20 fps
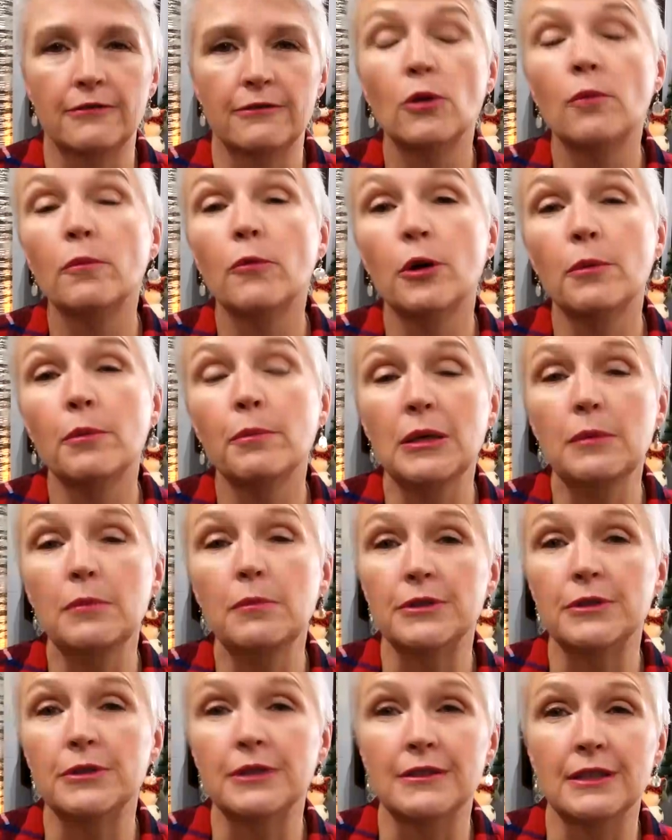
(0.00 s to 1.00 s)
for more
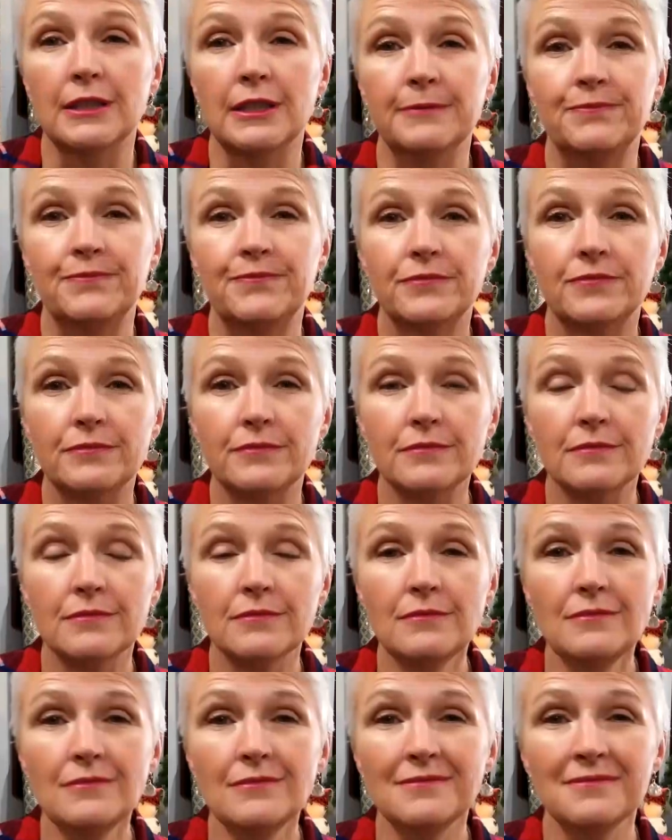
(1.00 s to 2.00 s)
people to see.
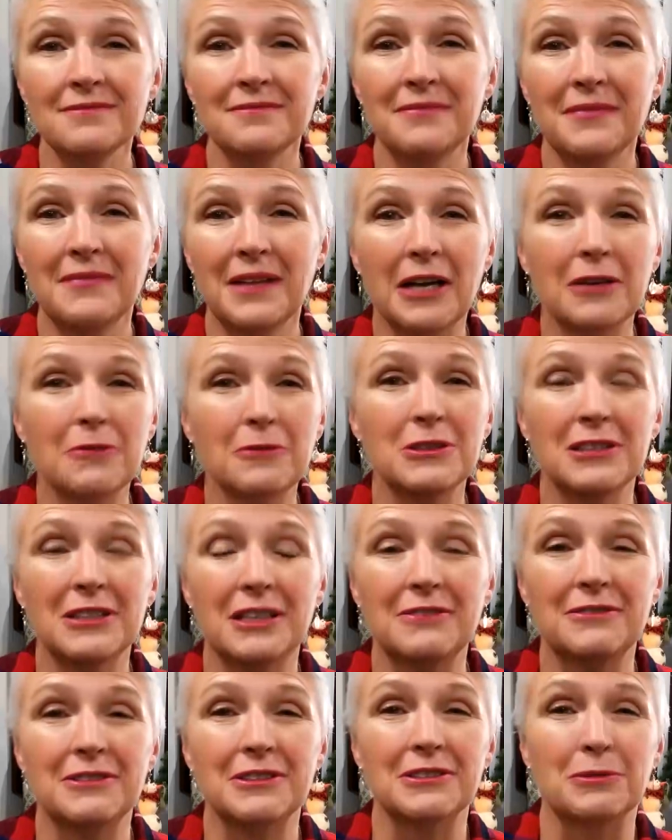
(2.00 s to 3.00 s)
I would
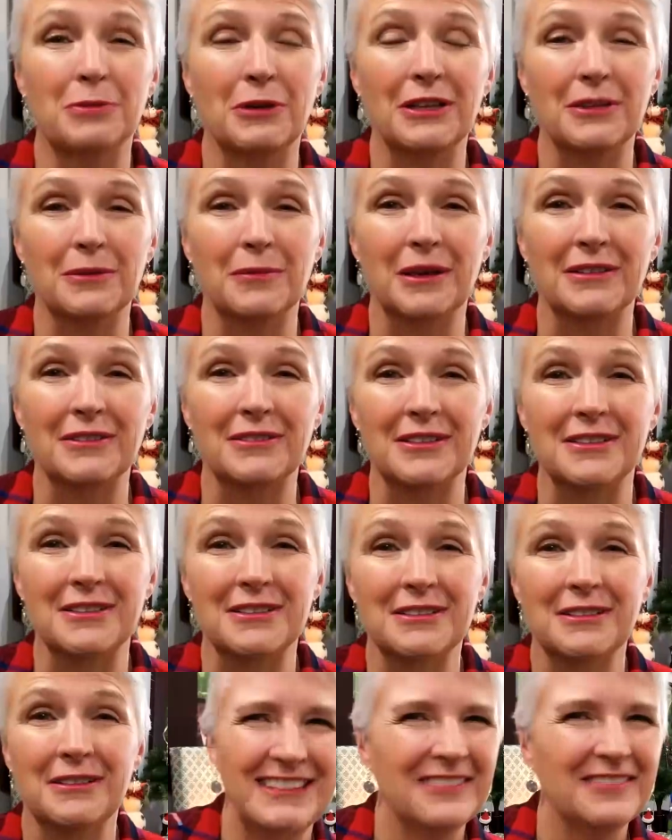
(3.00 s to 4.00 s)
love to spread the
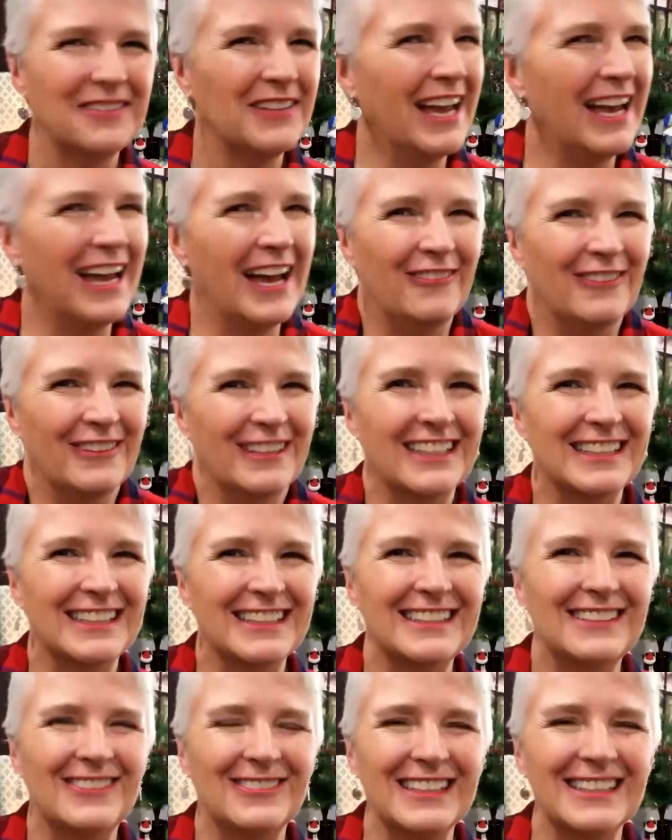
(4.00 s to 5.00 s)
message. Have a
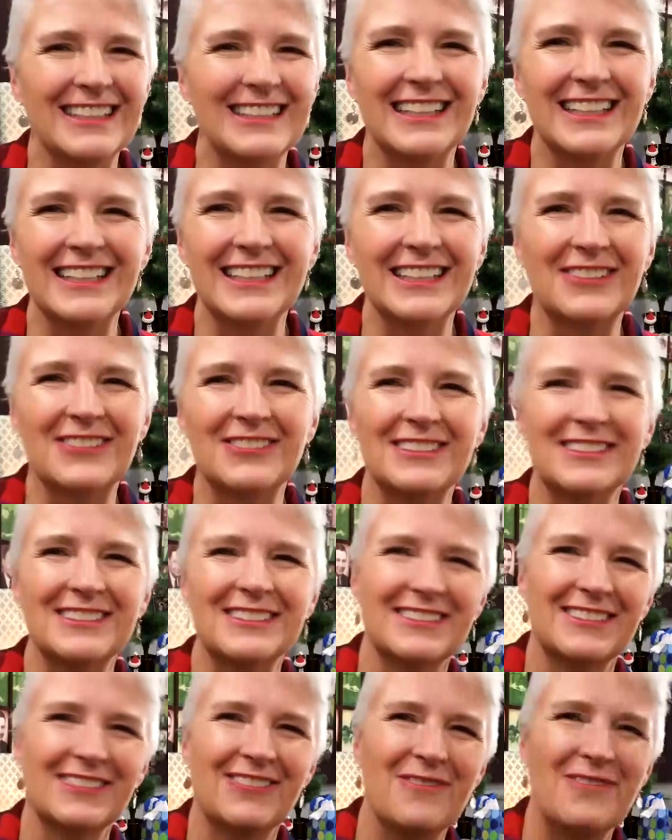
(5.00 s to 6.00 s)
good week,
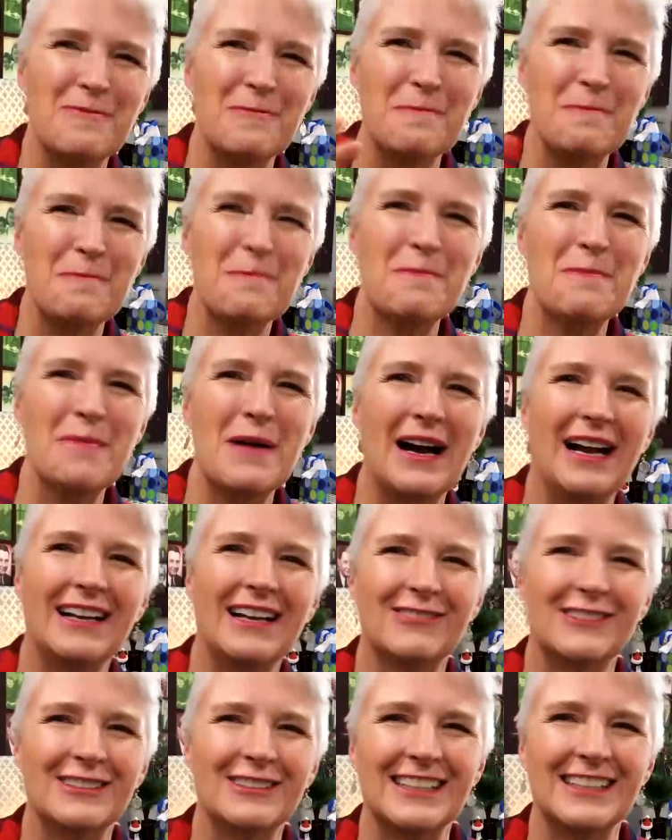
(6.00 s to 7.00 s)
equals. Bye
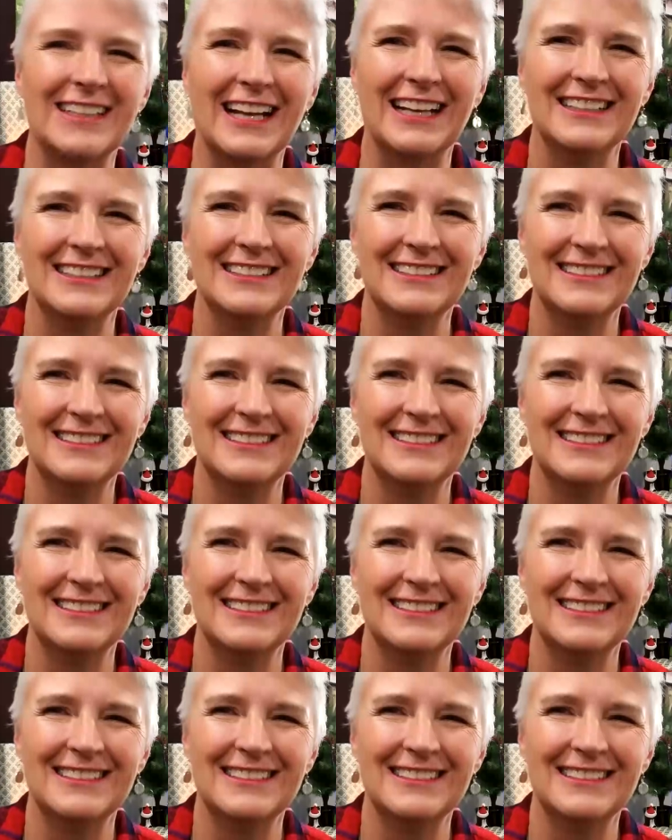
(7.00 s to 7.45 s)
for today.